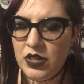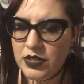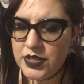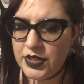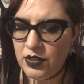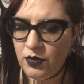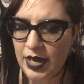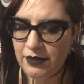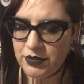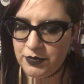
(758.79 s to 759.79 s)
So
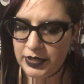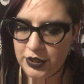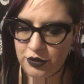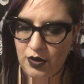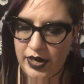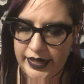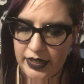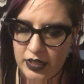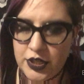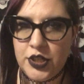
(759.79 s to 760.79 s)
I was really
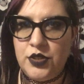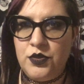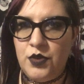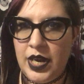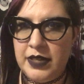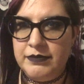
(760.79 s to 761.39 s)
trying to,